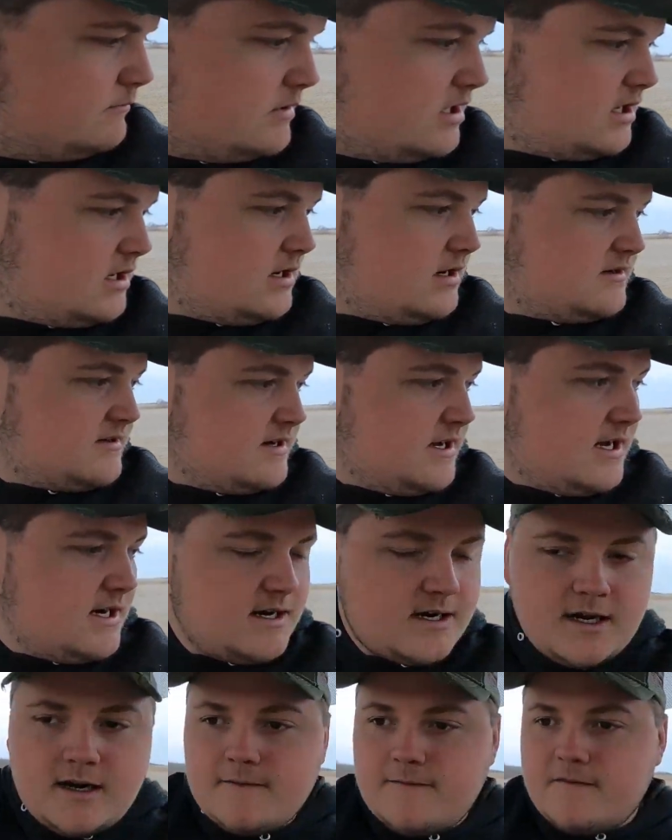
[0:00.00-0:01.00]
it's not
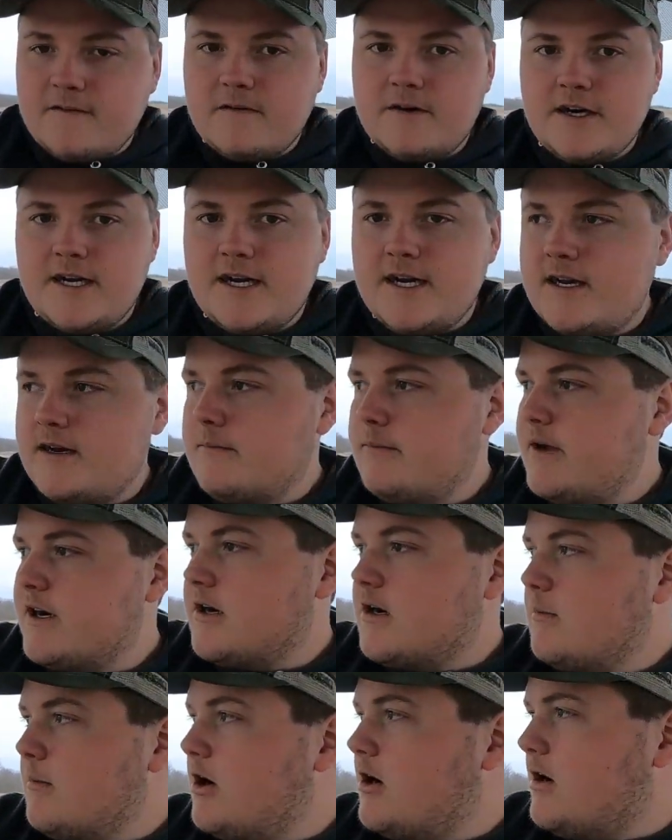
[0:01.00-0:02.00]
enough for when you get a
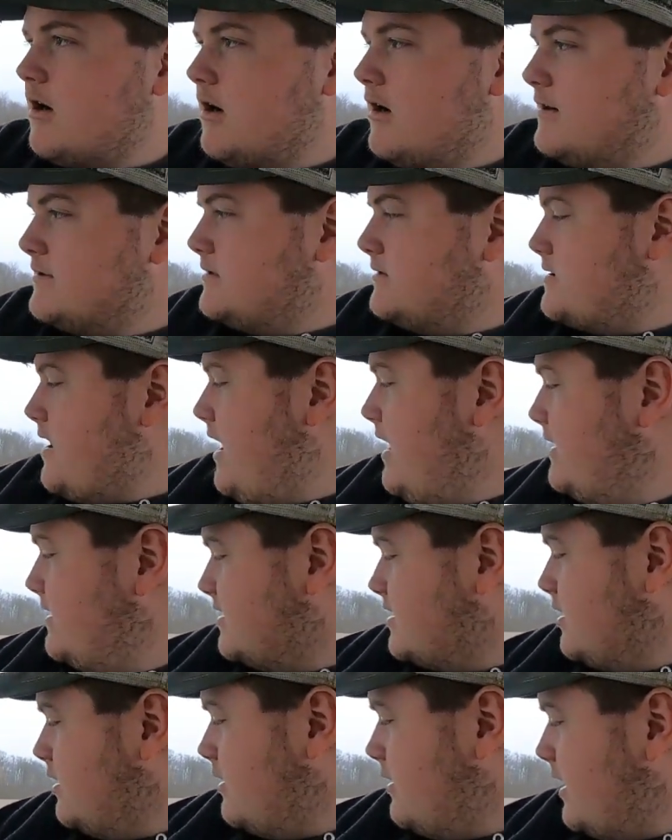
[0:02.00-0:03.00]
bigger bar and
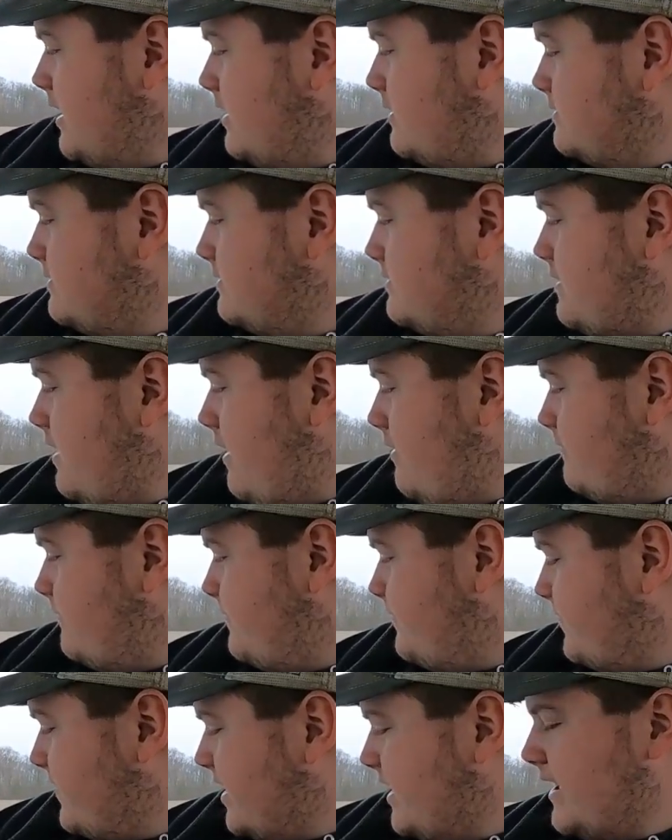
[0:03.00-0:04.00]
it's cold out.
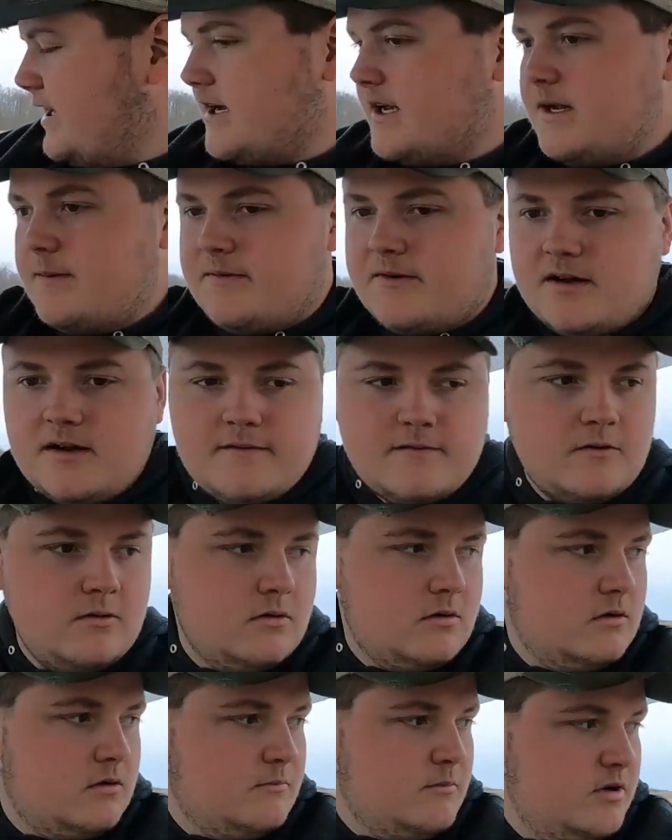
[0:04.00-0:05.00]
Can't keep stuff
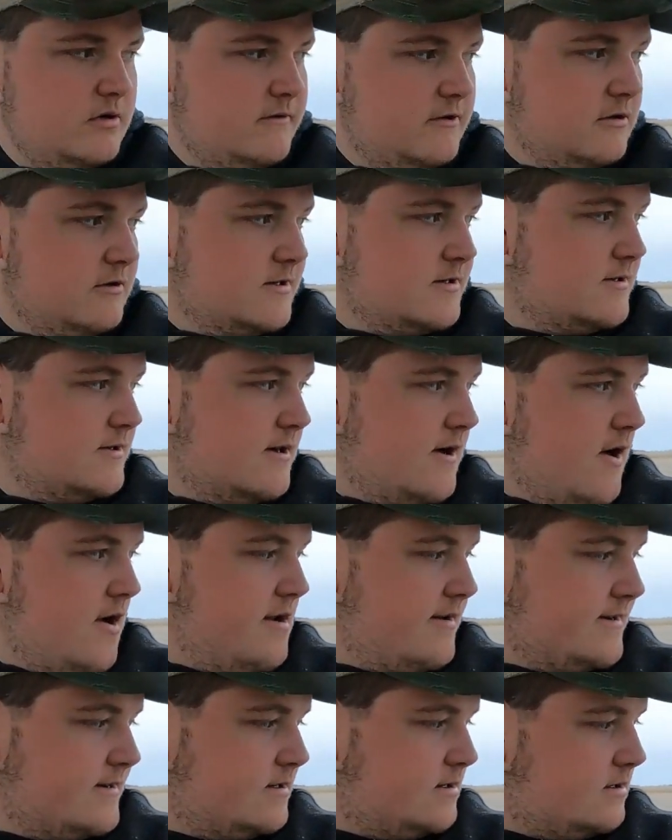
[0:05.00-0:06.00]
cool and moving.
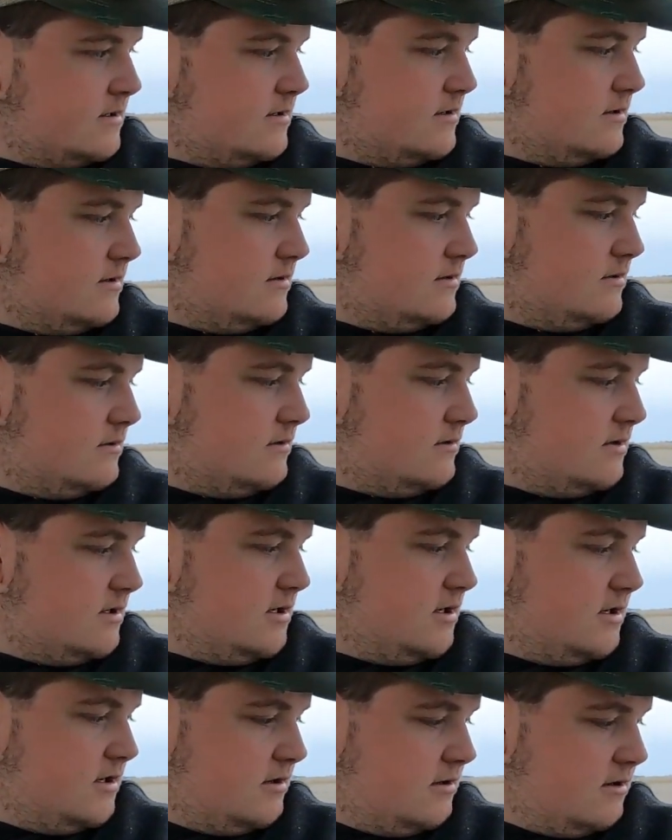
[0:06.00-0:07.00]

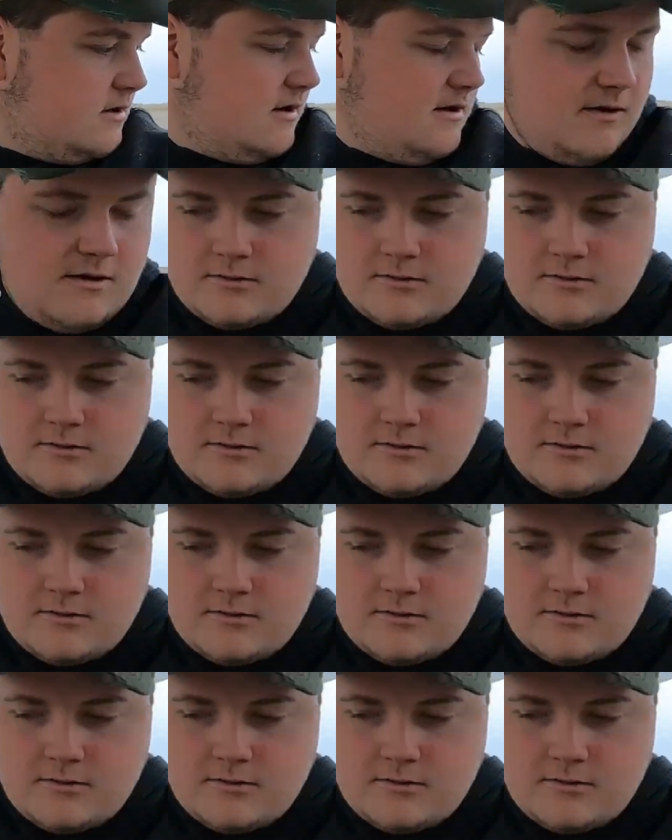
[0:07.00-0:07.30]
So